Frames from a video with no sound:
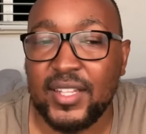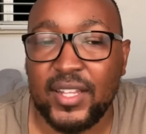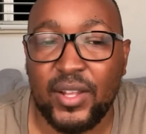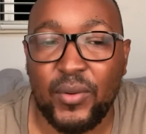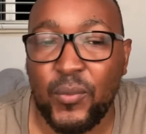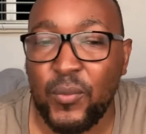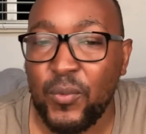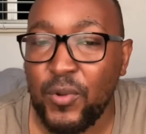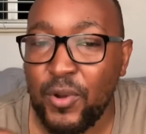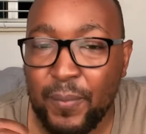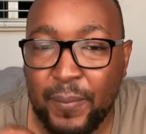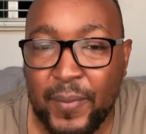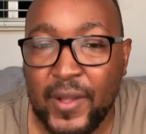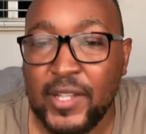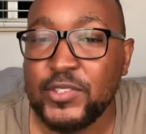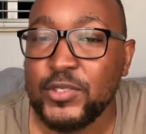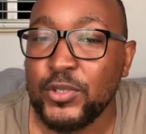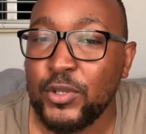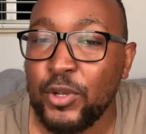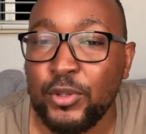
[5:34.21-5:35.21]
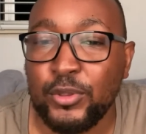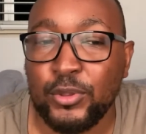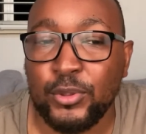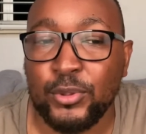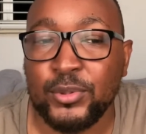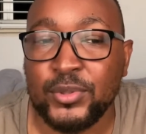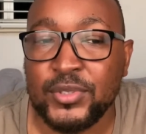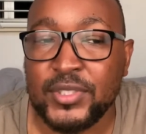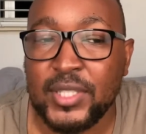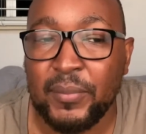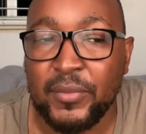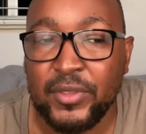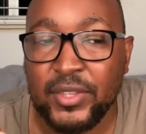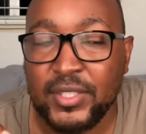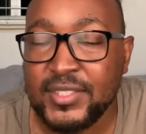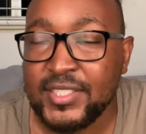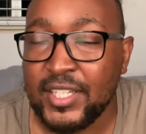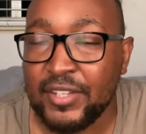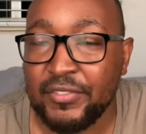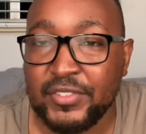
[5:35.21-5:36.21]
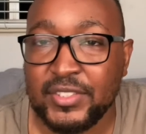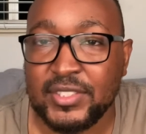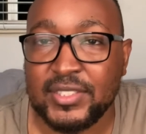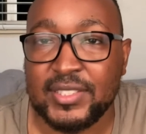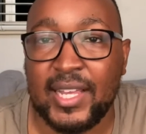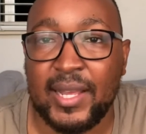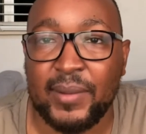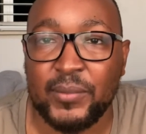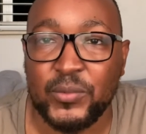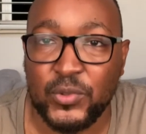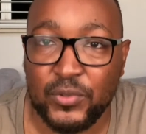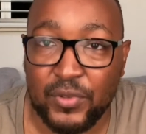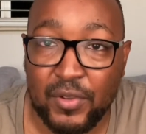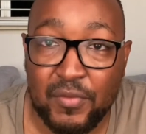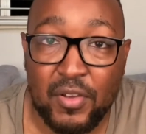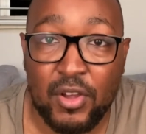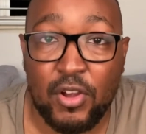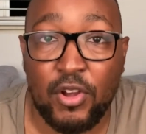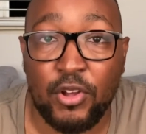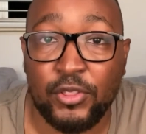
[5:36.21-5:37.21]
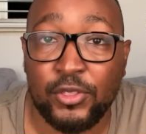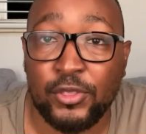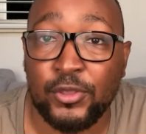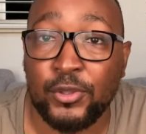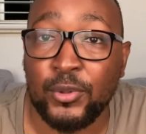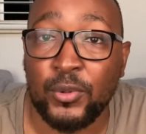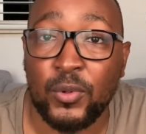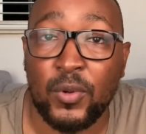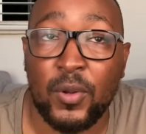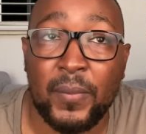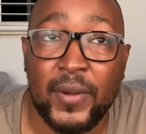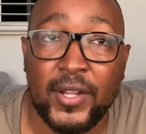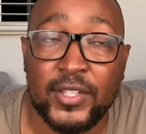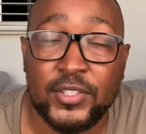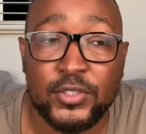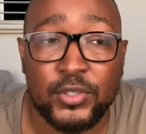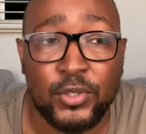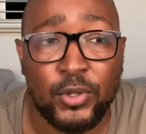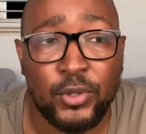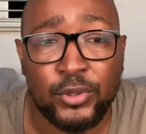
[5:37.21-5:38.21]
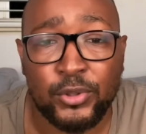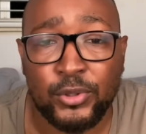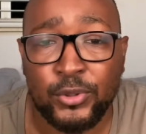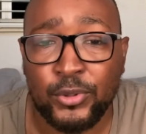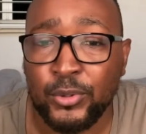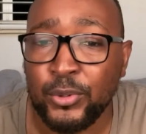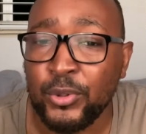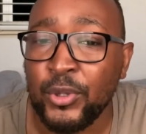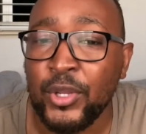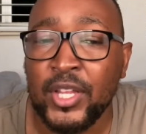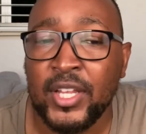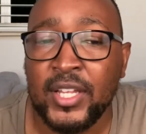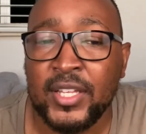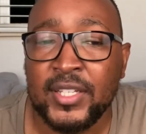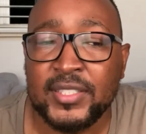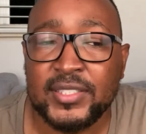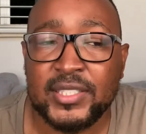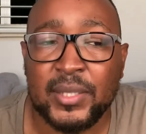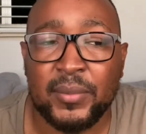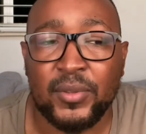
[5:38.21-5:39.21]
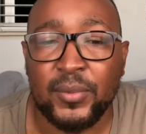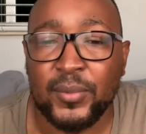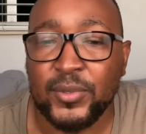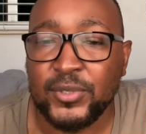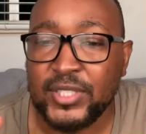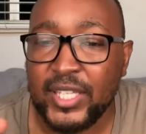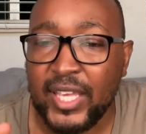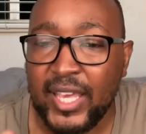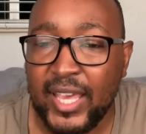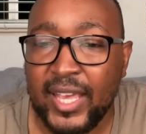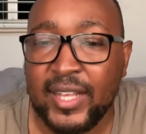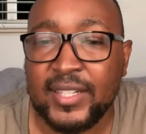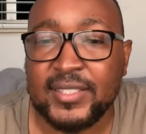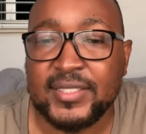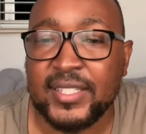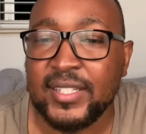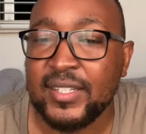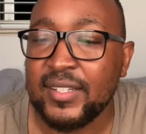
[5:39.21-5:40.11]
We're about to go through some of the toughest times we've ever gone through. We're about to go through some of the most hectic